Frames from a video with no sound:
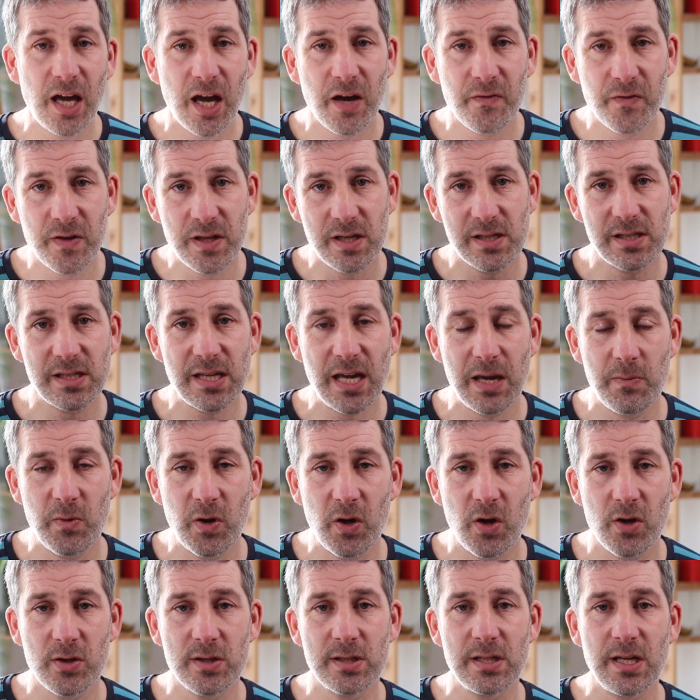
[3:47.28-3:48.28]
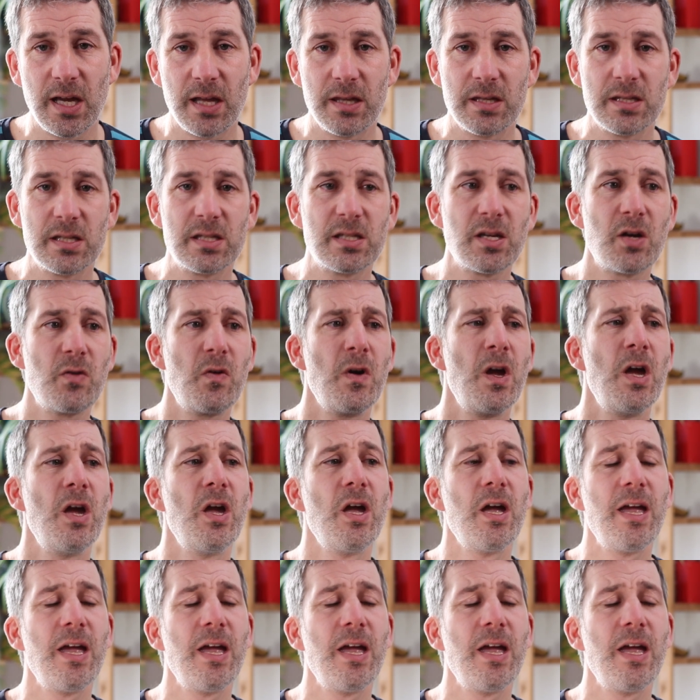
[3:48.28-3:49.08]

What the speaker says: cover the same content. So